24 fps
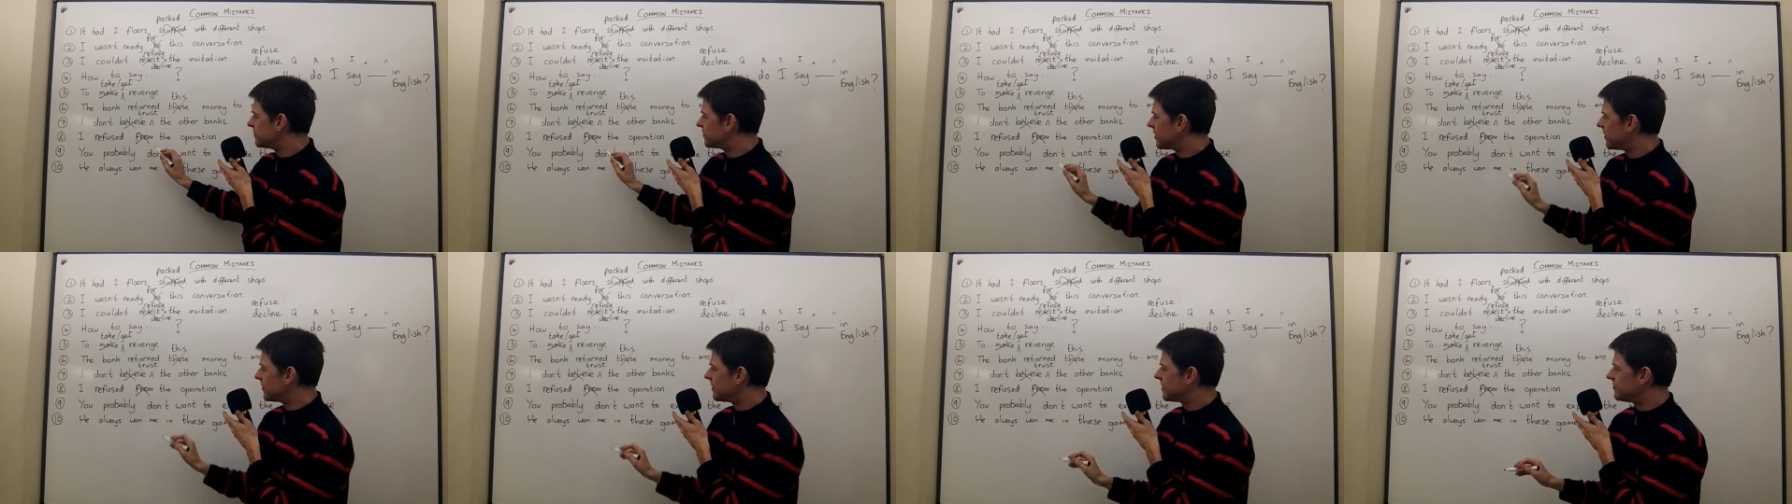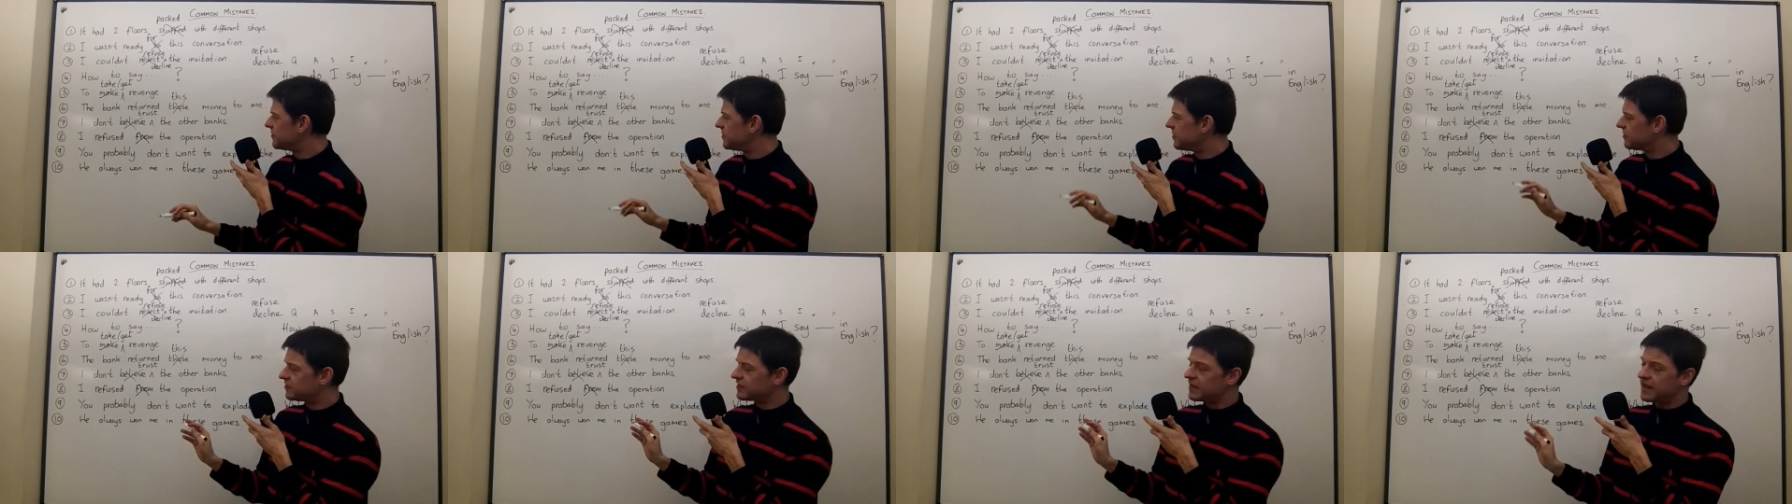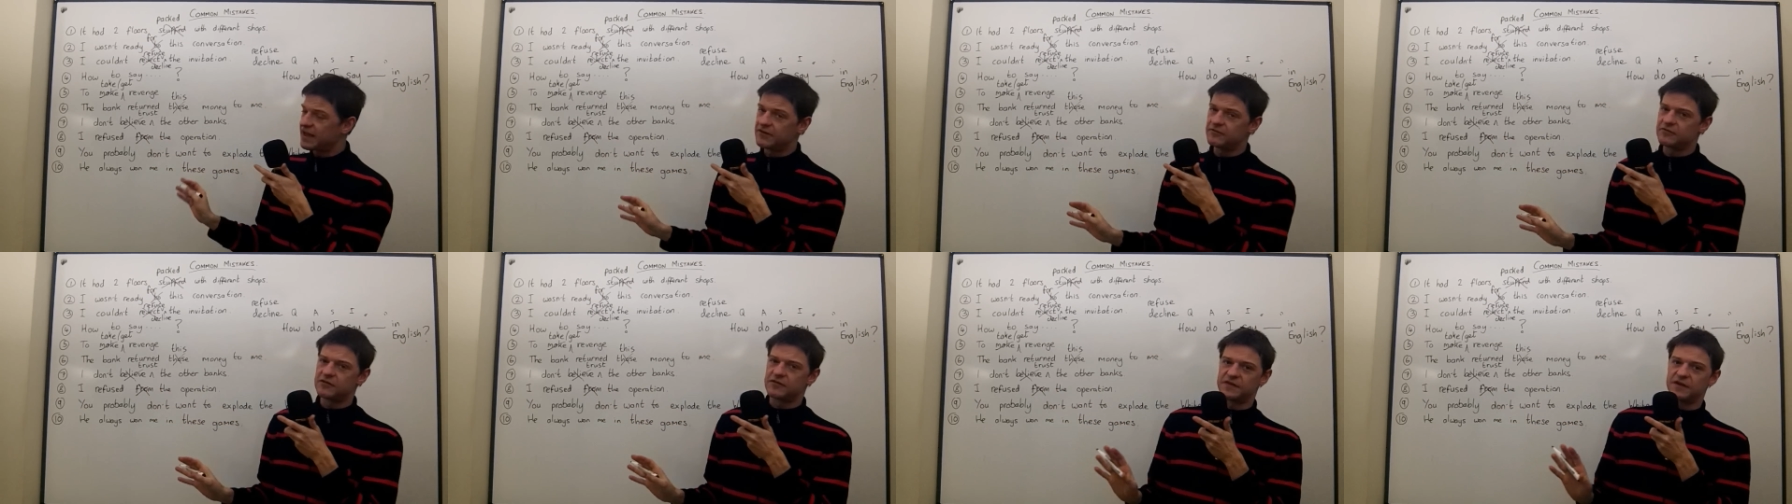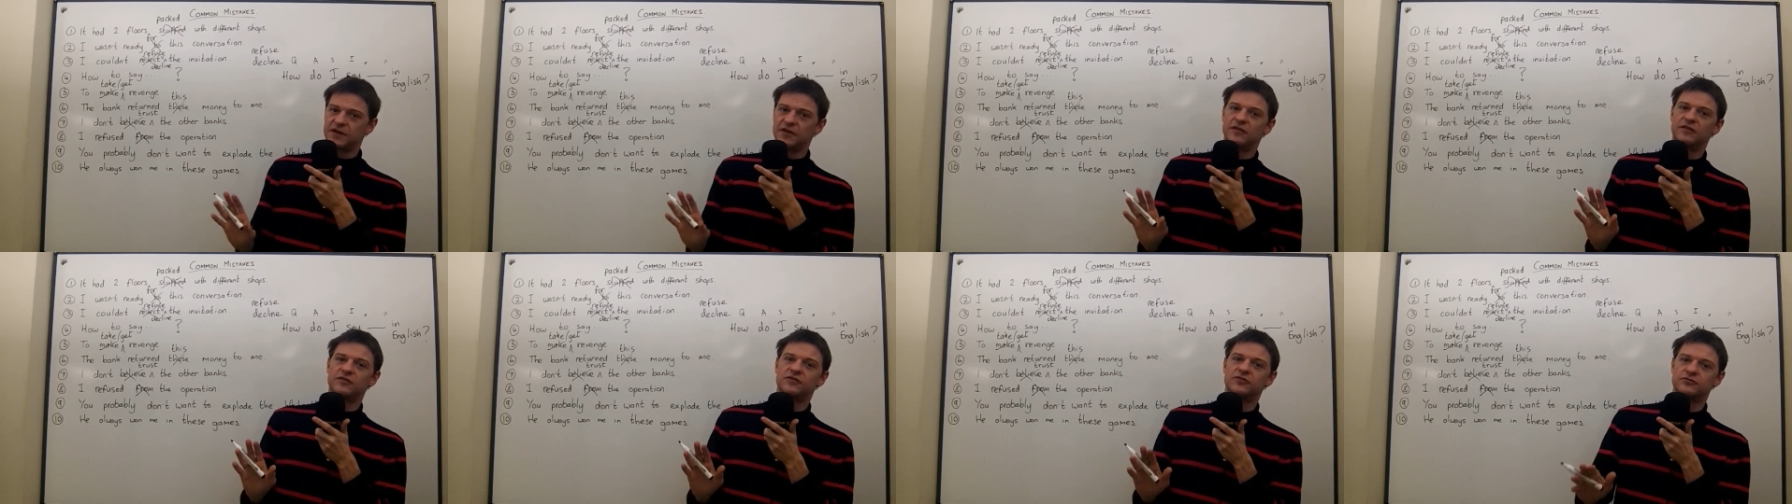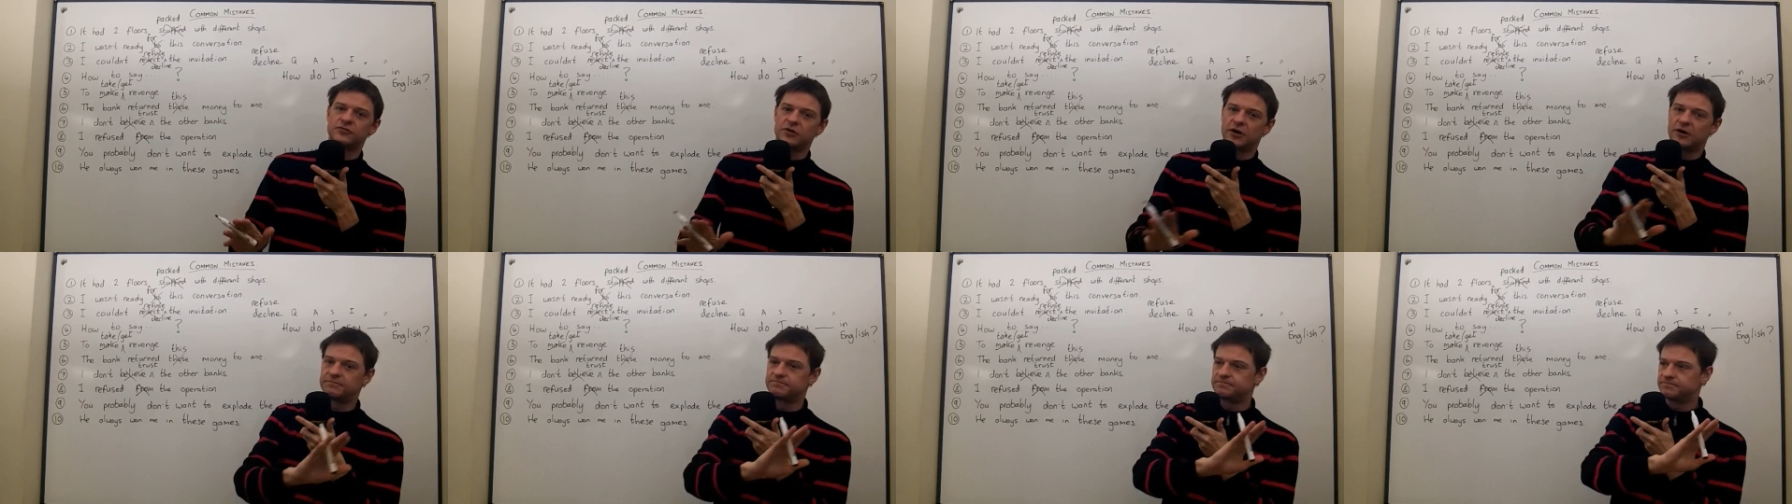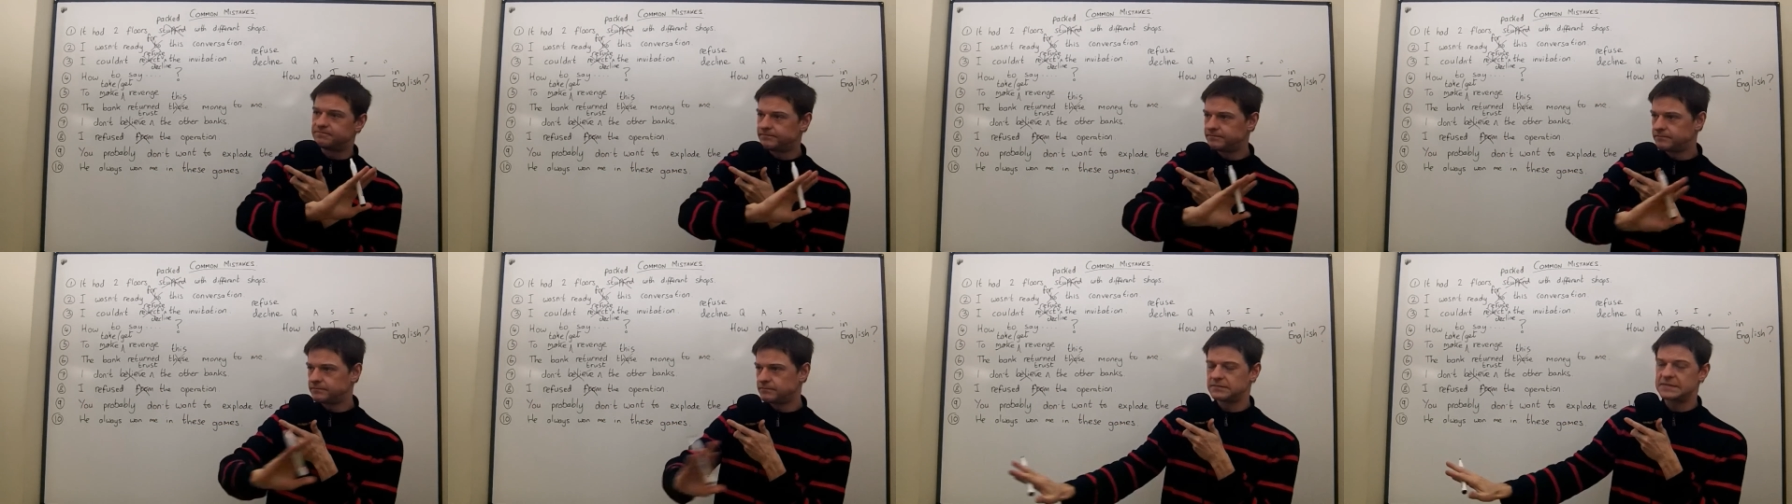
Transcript: So if you're saying refuse from,